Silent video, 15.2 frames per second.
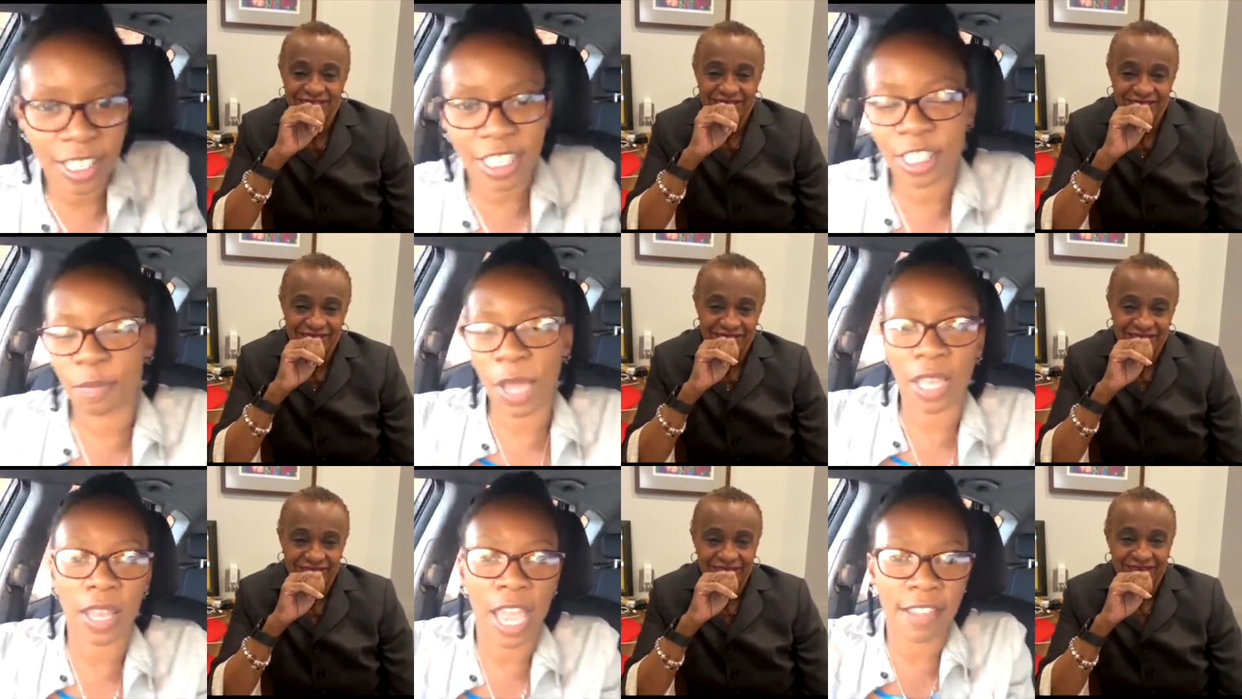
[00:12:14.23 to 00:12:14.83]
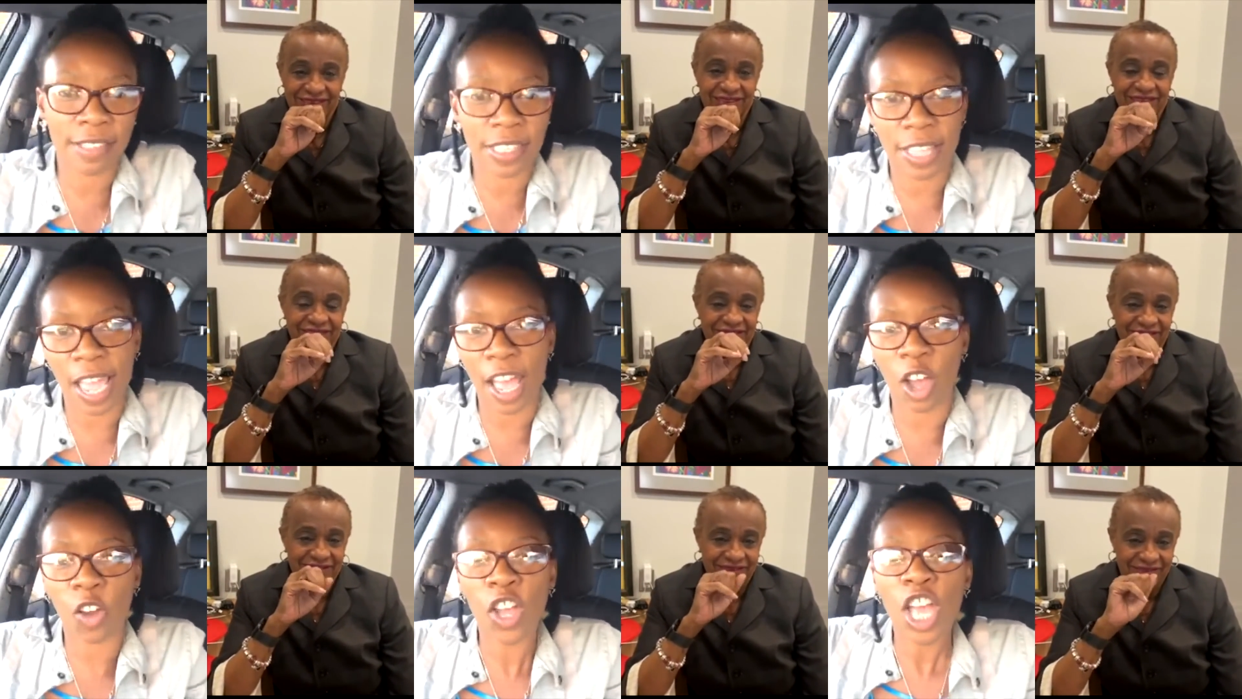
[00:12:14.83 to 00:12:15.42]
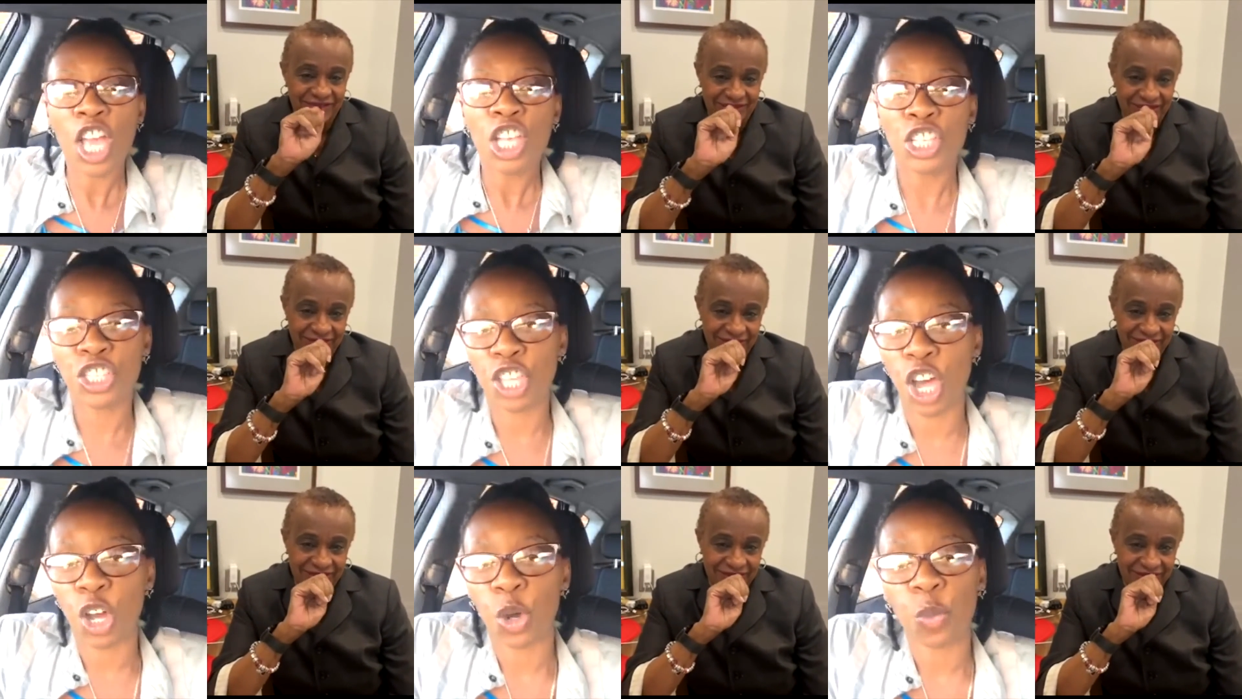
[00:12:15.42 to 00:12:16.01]
Speaker 1: is my lifestyle.
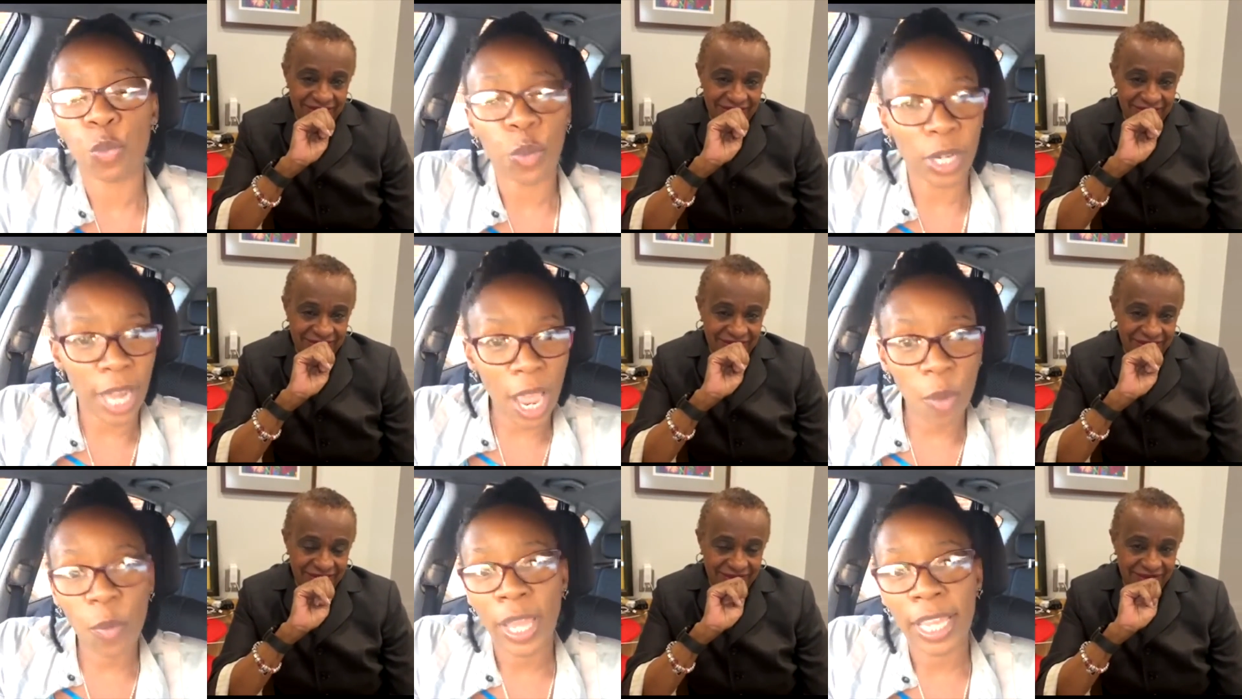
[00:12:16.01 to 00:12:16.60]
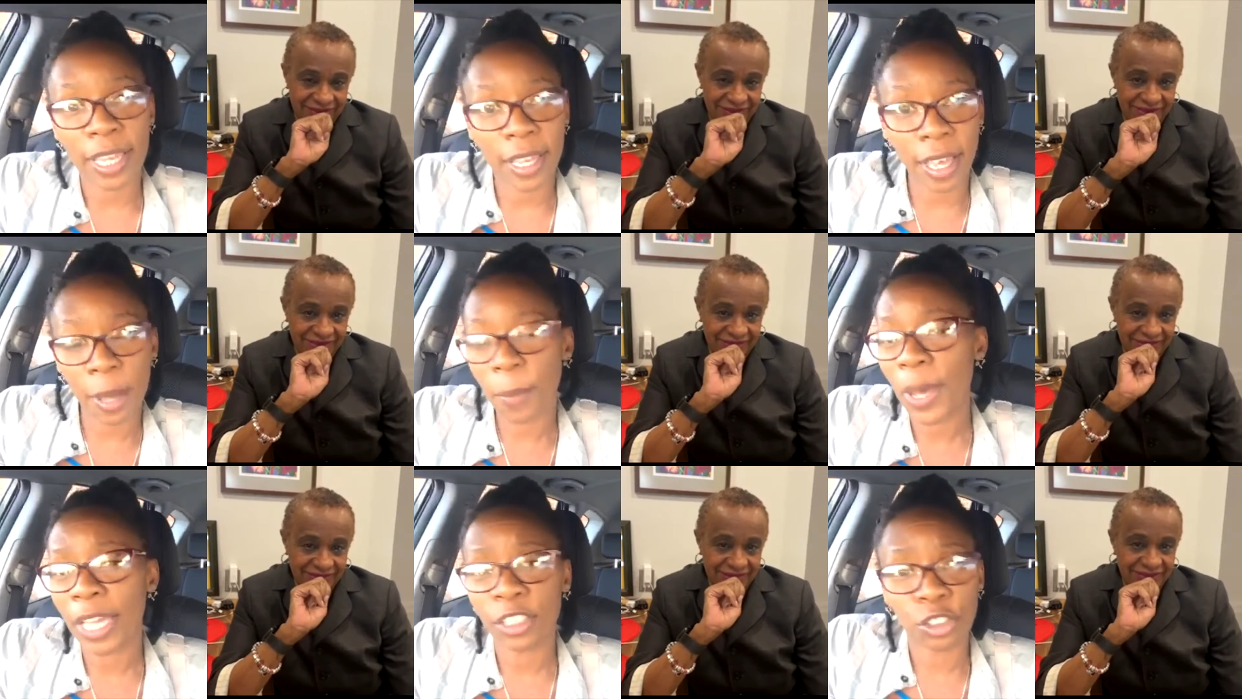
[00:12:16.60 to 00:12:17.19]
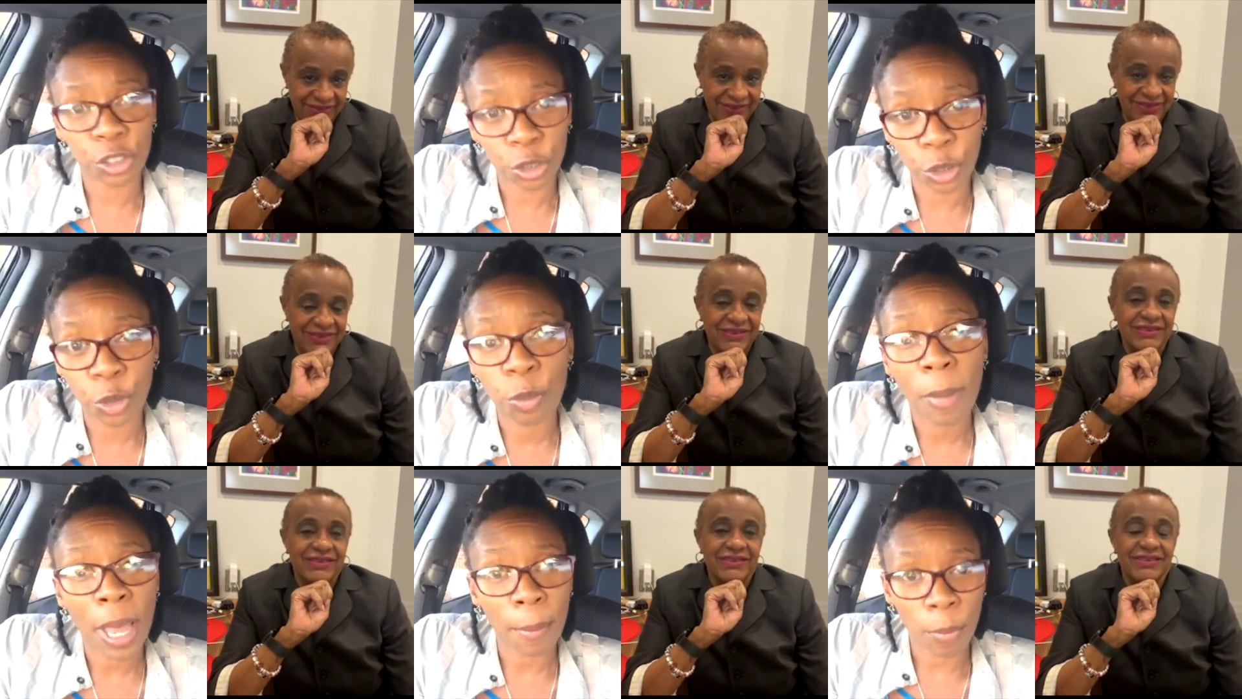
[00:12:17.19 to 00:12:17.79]
So when I wake up, I do
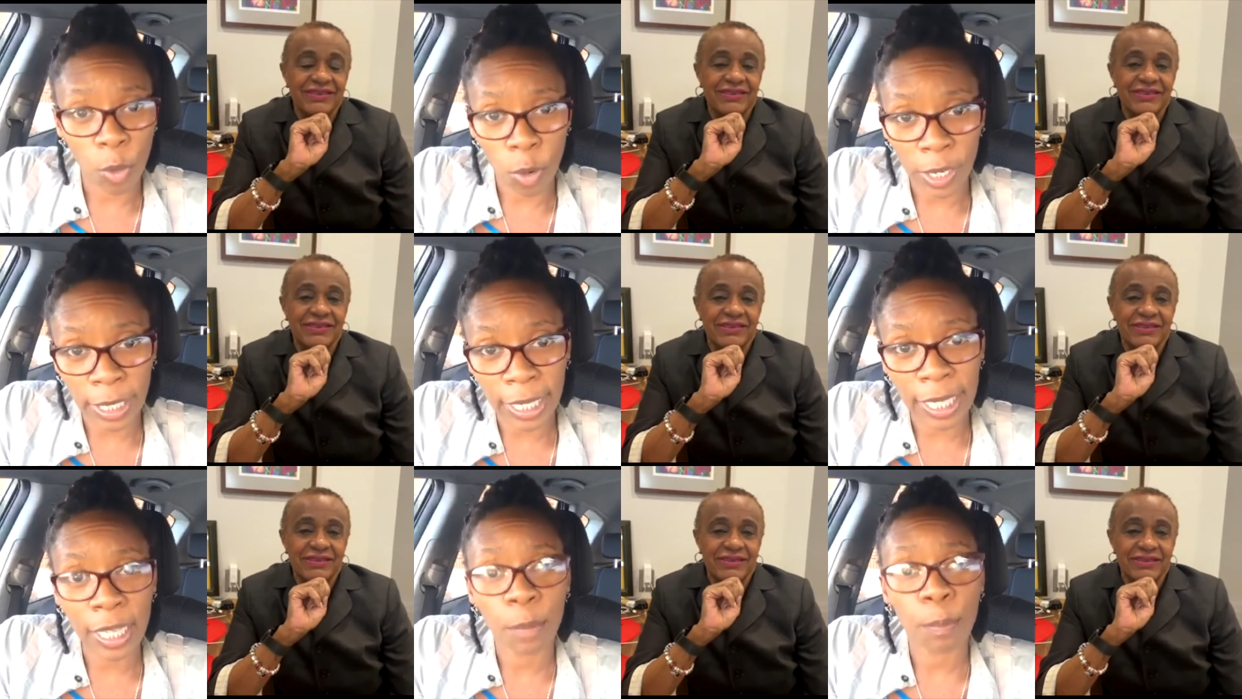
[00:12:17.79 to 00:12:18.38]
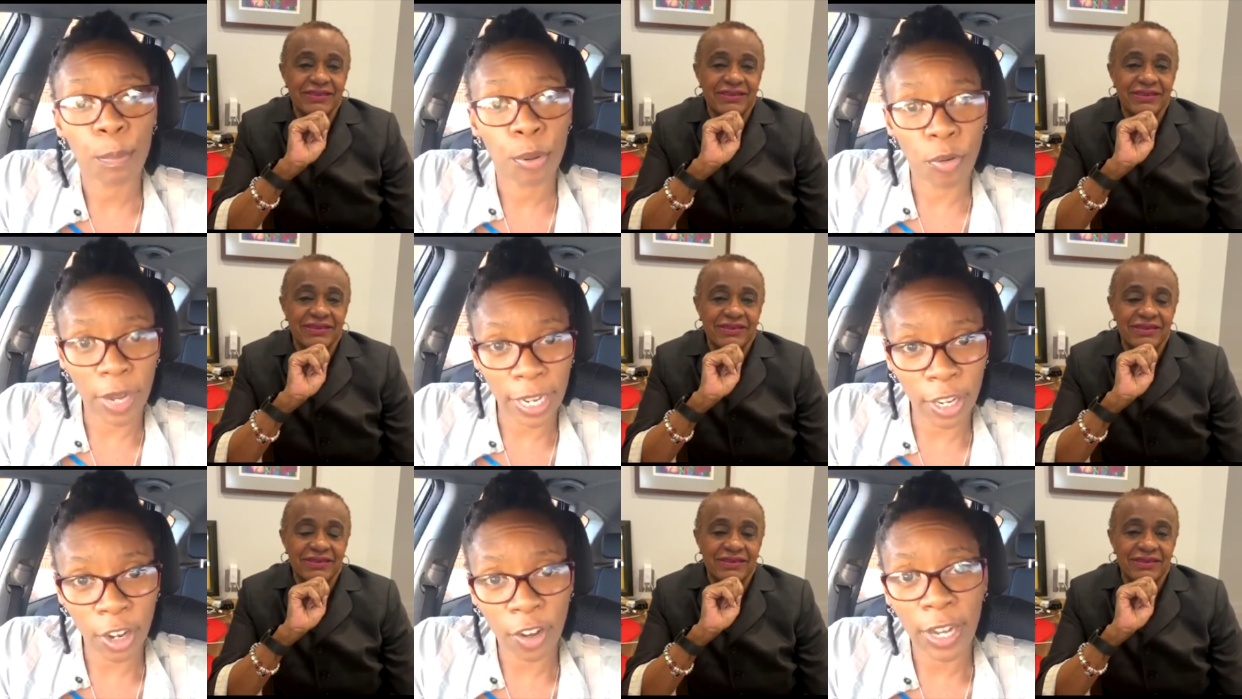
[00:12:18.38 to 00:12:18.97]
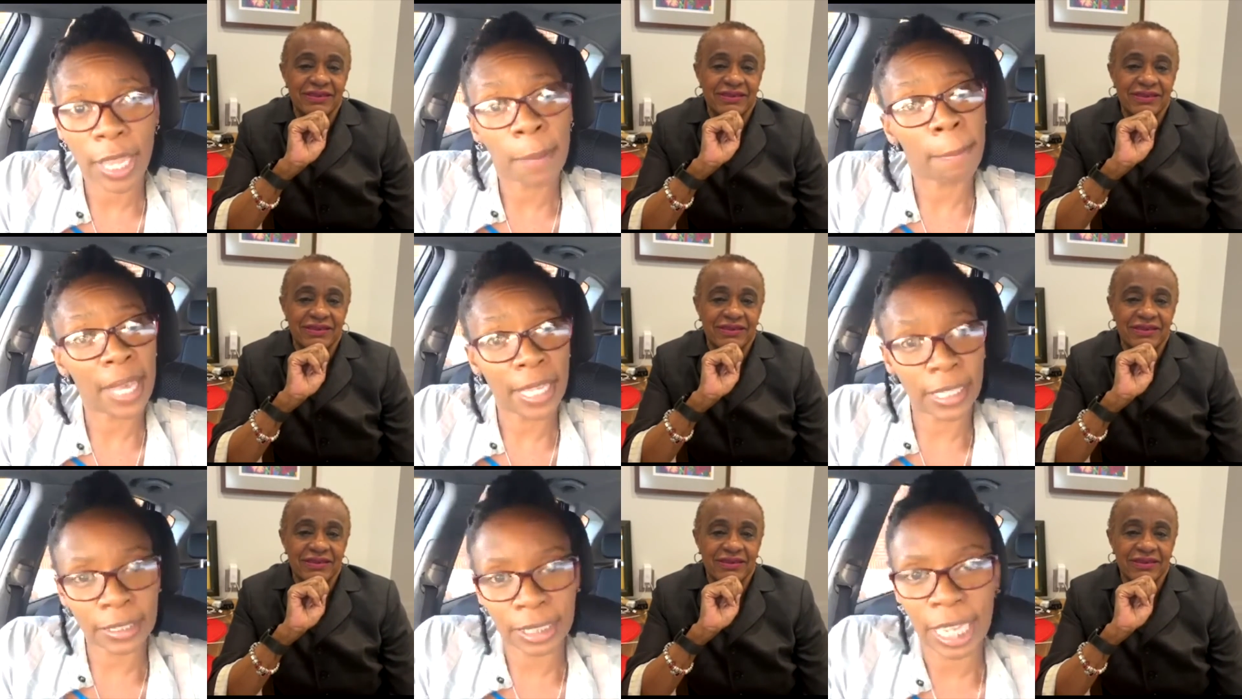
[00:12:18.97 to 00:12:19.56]
my morning prayer and
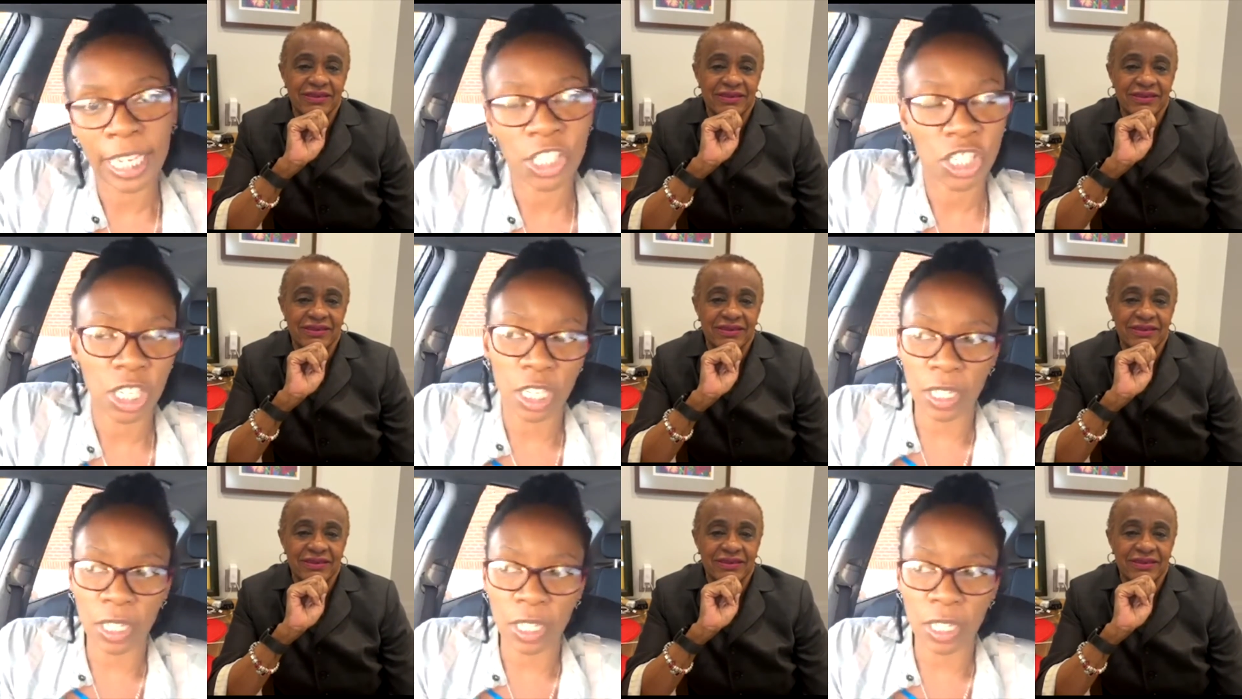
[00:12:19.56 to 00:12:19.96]
meditation.